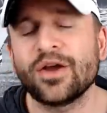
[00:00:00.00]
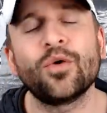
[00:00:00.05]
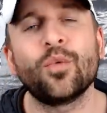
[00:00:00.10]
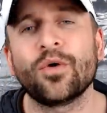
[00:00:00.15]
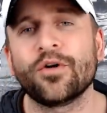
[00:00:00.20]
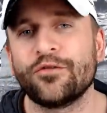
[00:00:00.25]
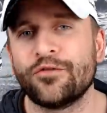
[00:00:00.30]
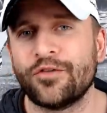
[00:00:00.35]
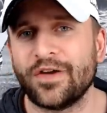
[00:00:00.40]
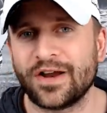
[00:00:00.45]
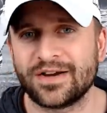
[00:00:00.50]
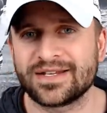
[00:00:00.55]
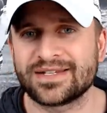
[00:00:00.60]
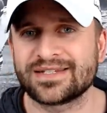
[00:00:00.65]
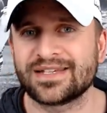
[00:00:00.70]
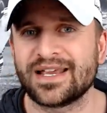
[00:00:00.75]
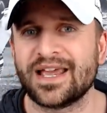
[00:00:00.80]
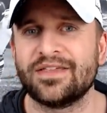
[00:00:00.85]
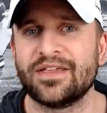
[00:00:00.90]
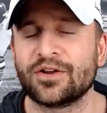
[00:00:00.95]
we're fair to
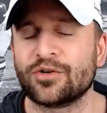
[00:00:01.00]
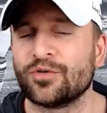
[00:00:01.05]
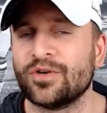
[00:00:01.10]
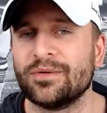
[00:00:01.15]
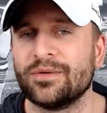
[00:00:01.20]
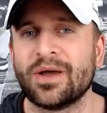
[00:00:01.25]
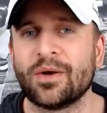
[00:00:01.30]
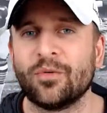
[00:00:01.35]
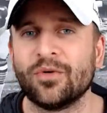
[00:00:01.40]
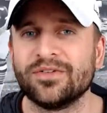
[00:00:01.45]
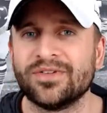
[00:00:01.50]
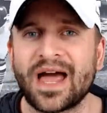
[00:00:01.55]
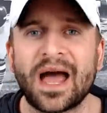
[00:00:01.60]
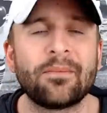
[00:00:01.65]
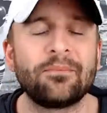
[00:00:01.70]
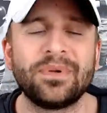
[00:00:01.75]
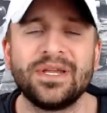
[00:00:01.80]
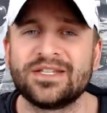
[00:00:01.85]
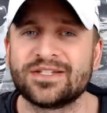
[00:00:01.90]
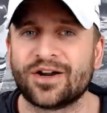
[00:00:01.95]
say that Green Bay will
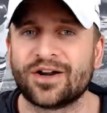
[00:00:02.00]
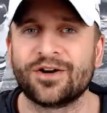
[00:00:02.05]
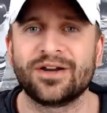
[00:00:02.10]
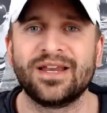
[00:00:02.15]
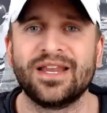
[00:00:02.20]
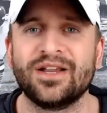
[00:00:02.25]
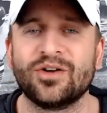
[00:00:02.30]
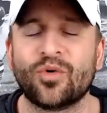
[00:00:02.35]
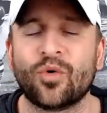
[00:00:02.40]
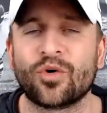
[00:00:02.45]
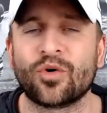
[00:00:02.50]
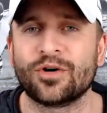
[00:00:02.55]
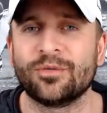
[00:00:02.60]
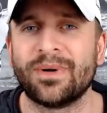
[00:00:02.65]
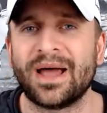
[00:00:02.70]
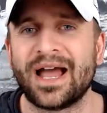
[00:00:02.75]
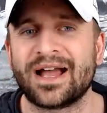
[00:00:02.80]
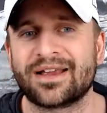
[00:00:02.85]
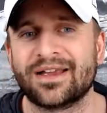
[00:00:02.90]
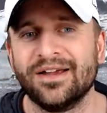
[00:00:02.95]
not be targeting
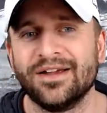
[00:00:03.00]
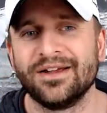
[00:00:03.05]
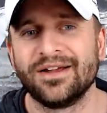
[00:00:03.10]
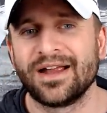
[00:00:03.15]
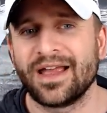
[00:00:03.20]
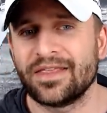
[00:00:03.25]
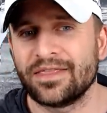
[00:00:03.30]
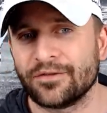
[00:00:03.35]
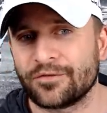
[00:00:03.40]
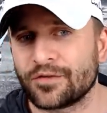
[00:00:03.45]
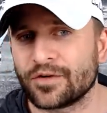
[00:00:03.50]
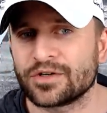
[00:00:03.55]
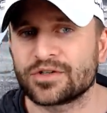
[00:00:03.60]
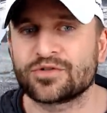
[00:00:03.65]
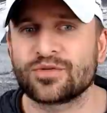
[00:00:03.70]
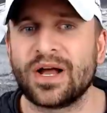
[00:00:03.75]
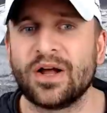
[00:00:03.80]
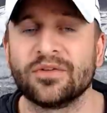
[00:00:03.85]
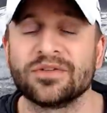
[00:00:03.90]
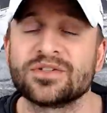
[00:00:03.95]
quarterback in the
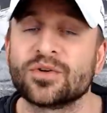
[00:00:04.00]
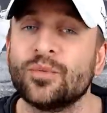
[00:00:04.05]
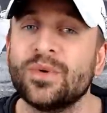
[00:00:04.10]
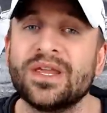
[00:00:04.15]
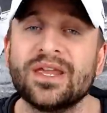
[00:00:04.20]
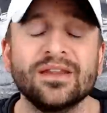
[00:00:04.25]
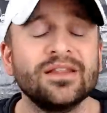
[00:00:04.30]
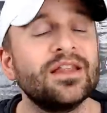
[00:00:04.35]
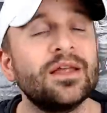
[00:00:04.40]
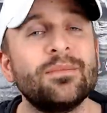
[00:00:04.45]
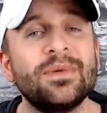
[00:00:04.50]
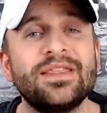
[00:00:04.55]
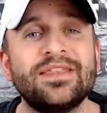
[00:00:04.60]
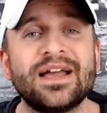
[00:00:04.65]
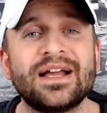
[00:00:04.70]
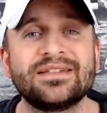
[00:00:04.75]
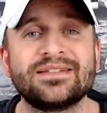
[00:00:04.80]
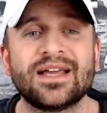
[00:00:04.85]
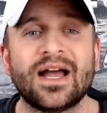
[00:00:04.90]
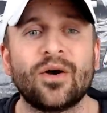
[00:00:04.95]
first round. So we can limit
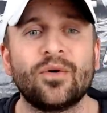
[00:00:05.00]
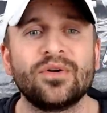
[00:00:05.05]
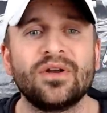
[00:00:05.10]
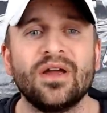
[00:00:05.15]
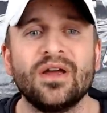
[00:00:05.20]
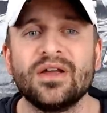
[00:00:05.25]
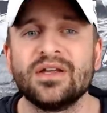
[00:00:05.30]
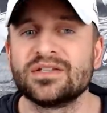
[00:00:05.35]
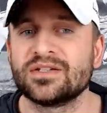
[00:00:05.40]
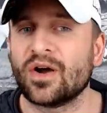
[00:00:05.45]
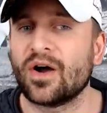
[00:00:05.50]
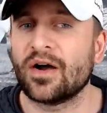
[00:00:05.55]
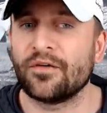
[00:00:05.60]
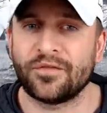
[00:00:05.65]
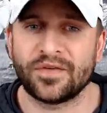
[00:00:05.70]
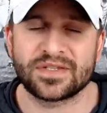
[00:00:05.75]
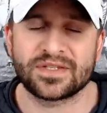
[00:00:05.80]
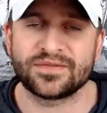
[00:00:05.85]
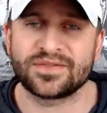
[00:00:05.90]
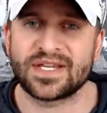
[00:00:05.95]
that down to
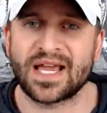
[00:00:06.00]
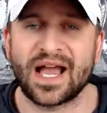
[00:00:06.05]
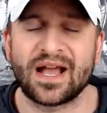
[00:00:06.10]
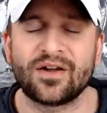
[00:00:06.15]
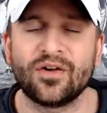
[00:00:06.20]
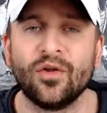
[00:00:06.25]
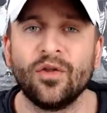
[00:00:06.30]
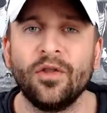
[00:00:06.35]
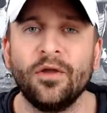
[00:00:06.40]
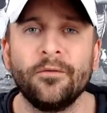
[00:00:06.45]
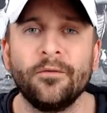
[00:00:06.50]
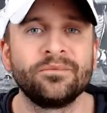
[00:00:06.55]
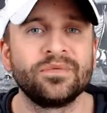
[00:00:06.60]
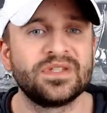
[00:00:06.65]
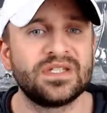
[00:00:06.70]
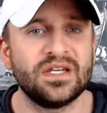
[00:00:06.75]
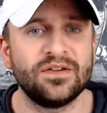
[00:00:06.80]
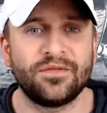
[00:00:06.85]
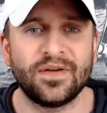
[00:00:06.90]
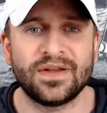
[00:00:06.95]
offensive tackle,
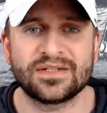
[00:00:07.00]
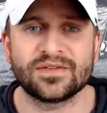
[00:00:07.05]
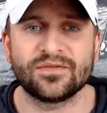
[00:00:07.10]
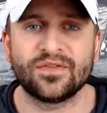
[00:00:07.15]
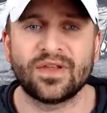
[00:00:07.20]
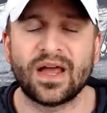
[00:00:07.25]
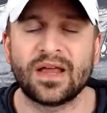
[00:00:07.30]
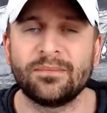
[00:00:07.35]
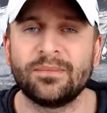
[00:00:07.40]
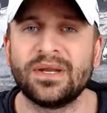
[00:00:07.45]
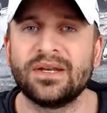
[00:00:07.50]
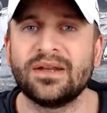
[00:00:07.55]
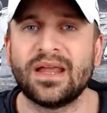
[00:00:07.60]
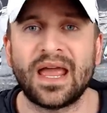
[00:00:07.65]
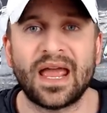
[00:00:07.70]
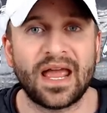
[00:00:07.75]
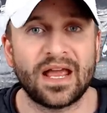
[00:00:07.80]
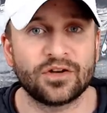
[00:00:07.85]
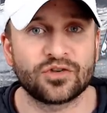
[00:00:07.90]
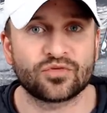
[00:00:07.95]
defensive
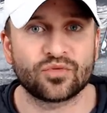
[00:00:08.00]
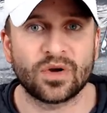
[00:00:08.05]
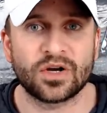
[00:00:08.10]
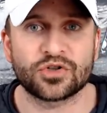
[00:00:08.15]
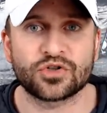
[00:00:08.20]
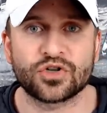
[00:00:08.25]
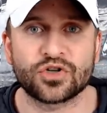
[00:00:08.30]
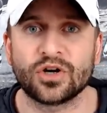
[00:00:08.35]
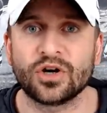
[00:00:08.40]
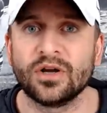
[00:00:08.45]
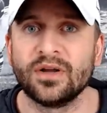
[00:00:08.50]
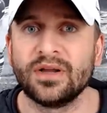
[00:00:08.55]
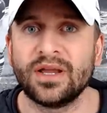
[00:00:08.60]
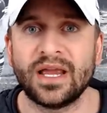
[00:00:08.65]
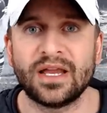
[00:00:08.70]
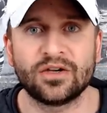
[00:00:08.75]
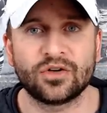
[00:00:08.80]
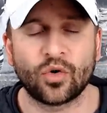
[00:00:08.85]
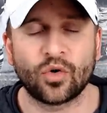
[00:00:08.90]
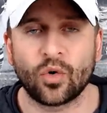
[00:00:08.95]
lineman, edge rusher,
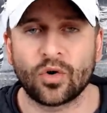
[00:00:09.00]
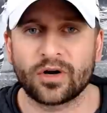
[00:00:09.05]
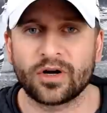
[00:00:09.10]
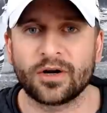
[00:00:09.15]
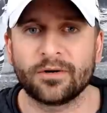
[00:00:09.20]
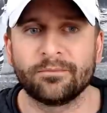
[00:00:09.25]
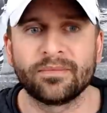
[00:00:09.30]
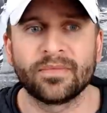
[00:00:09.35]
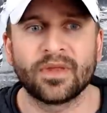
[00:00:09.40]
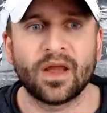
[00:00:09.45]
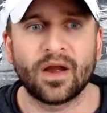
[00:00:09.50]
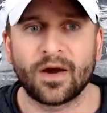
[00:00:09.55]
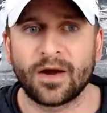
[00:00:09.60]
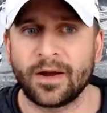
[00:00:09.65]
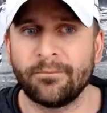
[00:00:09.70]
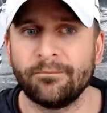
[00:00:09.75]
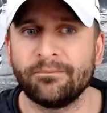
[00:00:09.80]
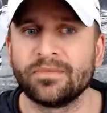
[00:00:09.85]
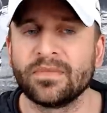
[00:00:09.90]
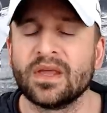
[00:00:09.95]
and corner. All
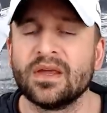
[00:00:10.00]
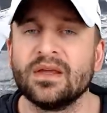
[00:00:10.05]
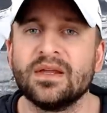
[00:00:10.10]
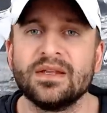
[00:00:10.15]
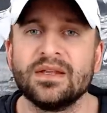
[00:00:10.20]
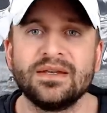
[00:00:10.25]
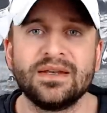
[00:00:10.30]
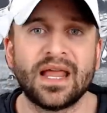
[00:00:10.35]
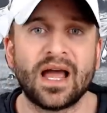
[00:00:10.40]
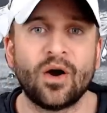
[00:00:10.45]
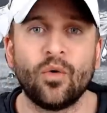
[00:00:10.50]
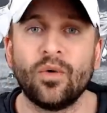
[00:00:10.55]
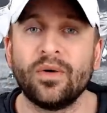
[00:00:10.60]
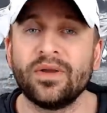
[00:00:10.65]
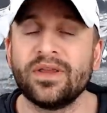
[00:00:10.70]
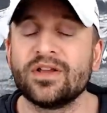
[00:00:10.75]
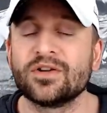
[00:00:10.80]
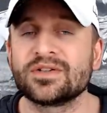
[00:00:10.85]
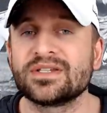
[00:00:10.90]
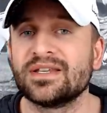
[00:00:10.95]
right. Now,
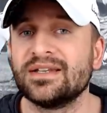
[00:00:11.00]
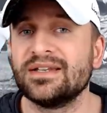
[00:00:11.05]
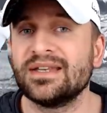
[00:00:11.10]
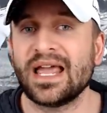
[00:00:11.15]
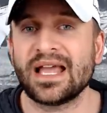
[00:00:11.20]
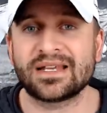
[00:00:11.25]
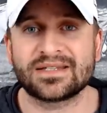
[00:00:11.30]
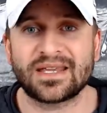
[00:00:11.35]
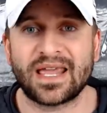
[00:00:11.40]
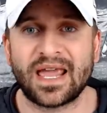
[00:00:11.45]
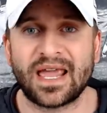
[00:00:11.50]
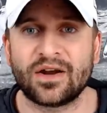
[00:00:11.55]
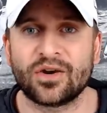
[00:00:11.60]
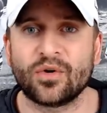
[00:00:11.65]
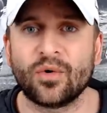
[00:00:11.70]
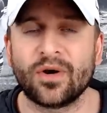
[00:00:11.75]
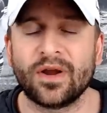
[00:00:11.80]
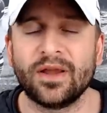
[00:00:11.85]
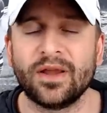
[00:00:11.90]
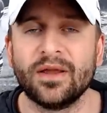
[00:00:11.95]
here's the next
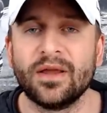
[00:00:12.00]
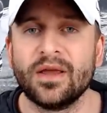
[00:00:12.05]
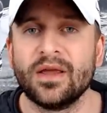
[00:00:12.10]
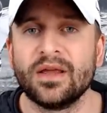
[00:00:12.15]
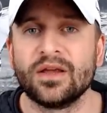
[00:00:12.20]
category.